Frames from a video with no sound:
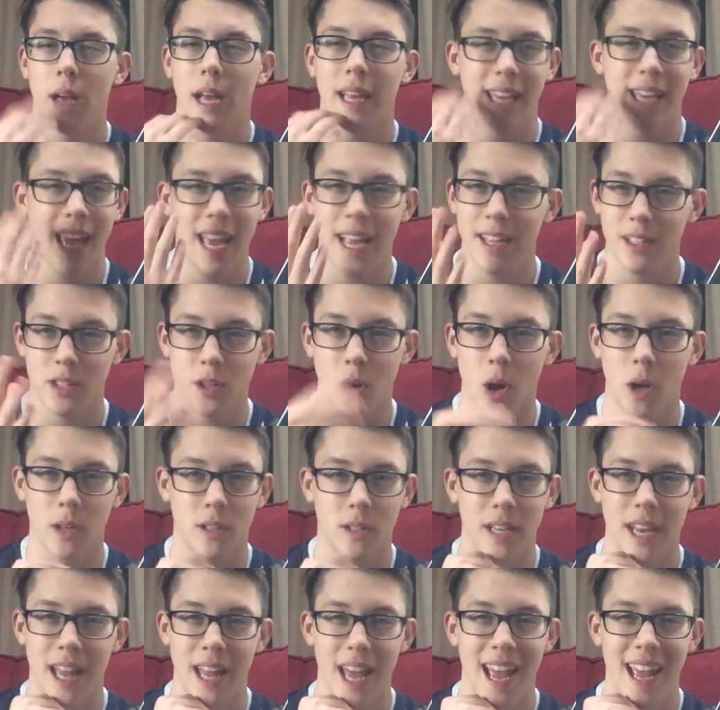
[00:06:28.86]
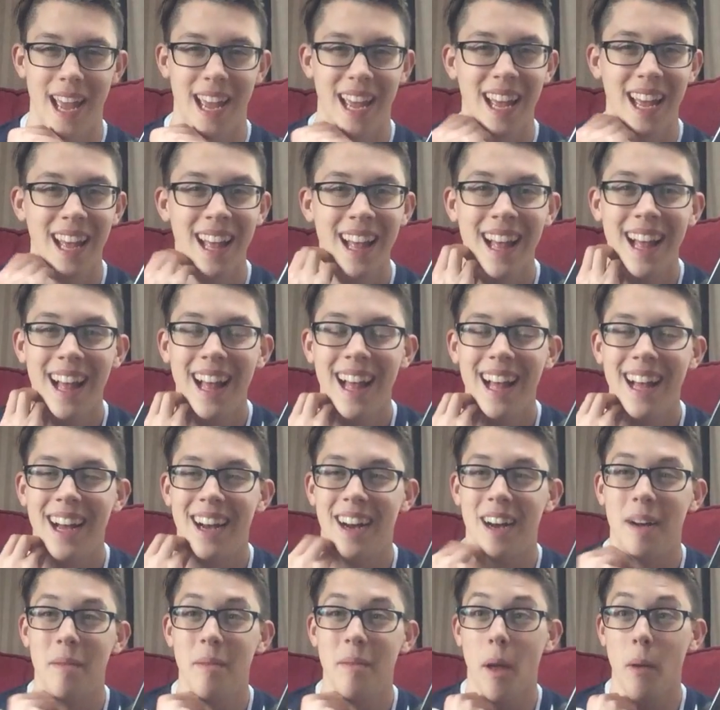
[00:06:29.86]
I can't talk today.
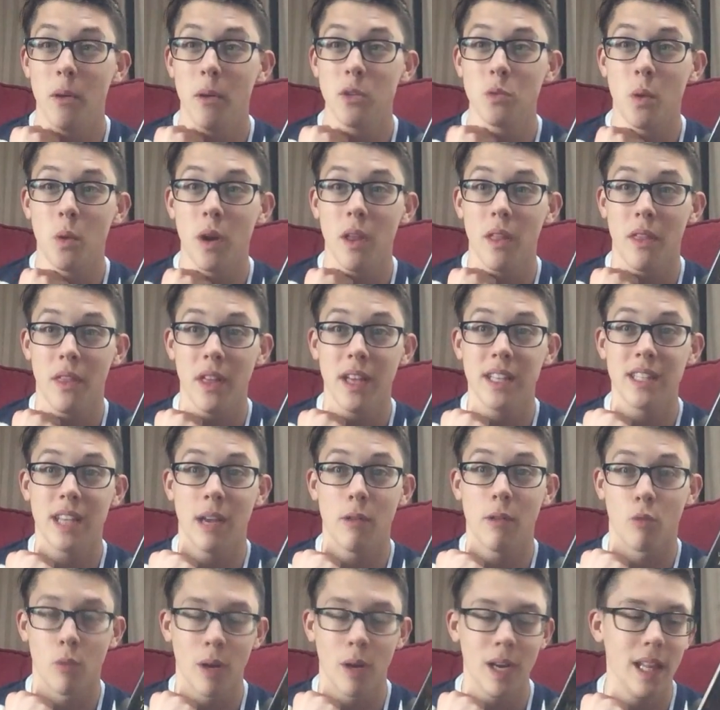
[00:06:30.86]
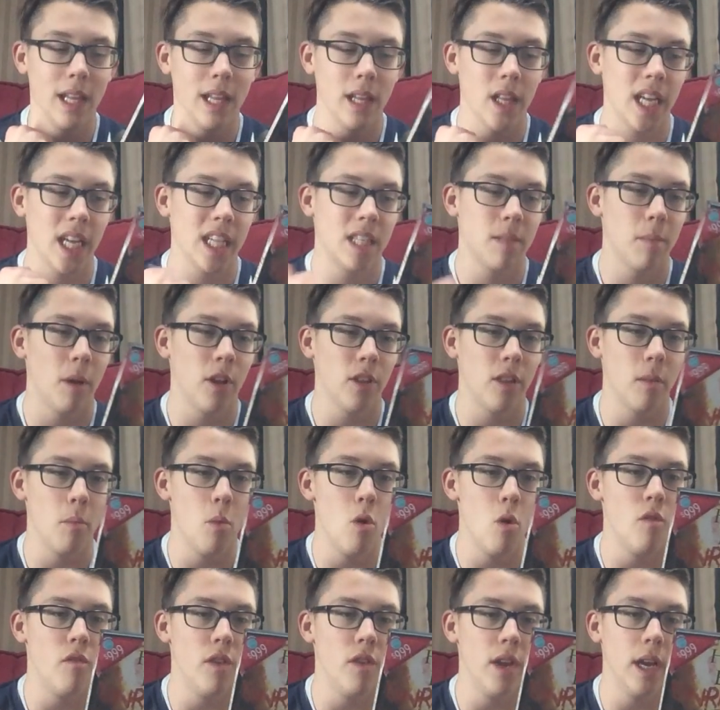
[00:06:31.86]
That was one of the things I really liked about
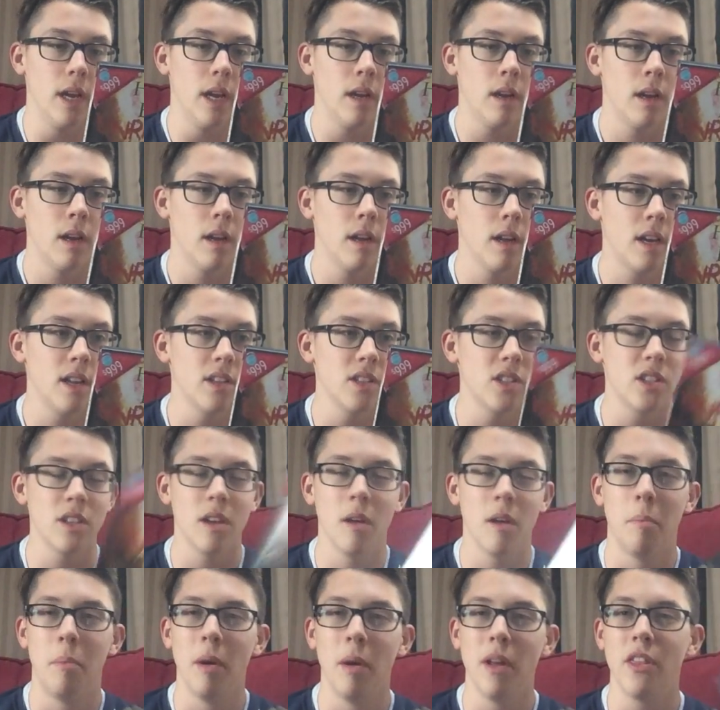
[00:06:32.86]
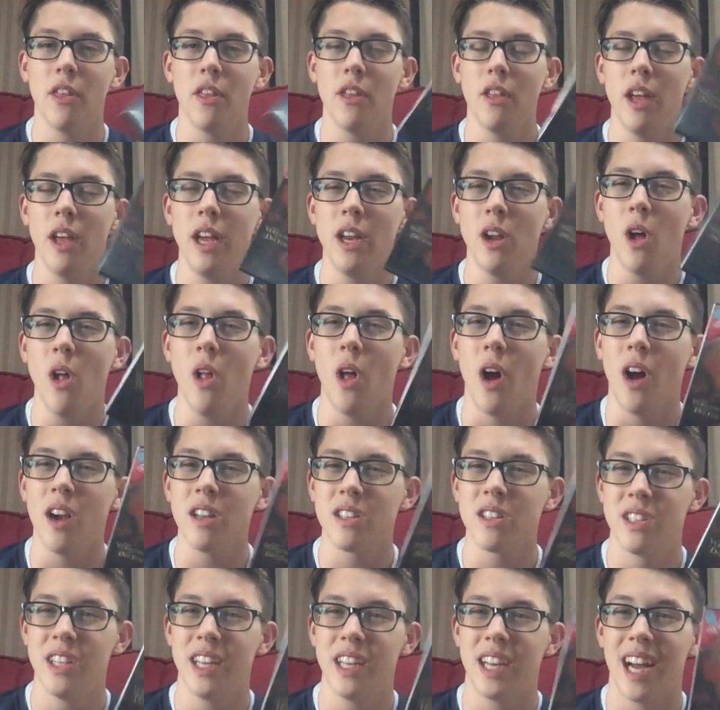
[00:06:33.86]
the movie in all
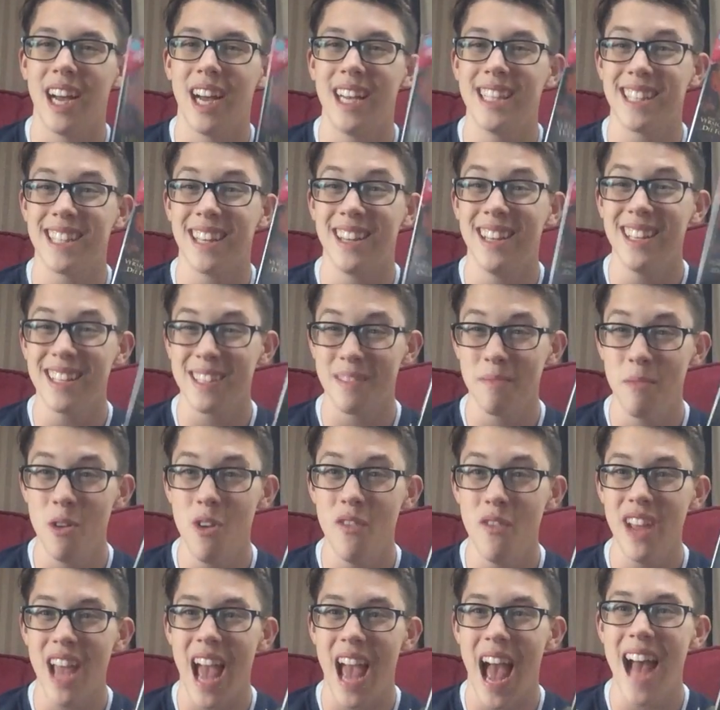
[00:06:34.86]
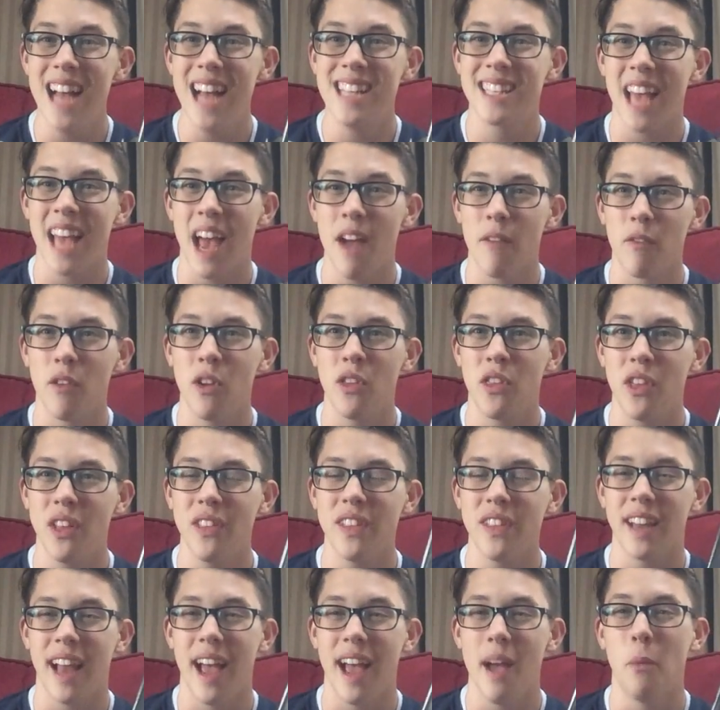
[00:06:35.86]
honesty, guys, this movie has
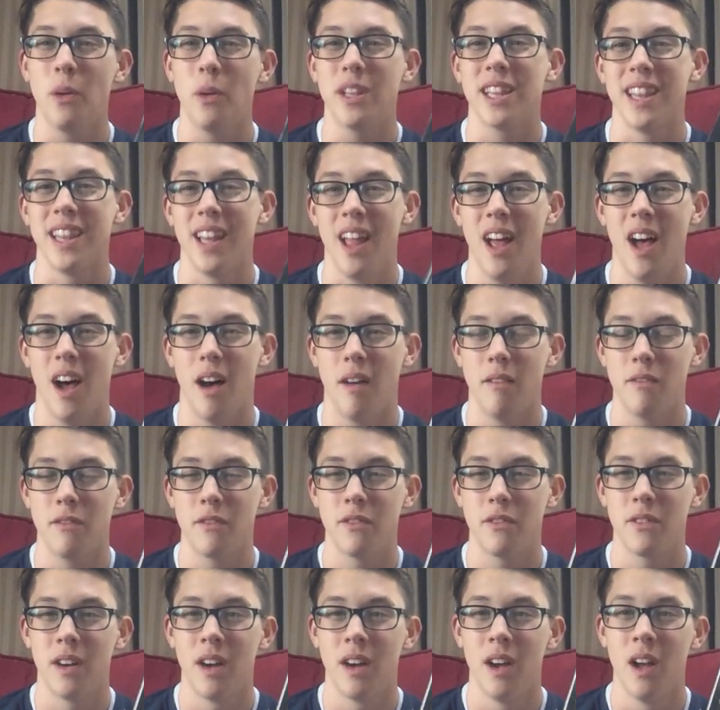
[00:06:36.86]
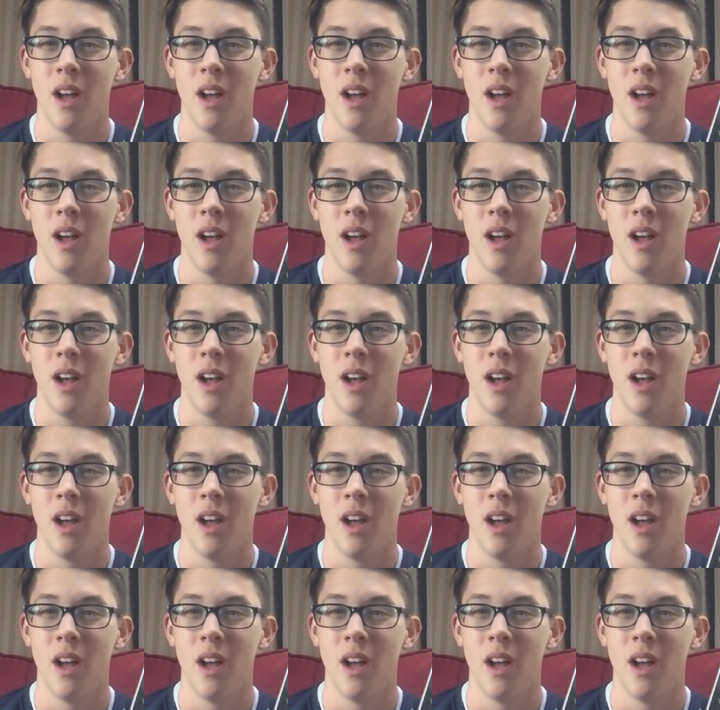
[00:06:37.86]
everything that I would love.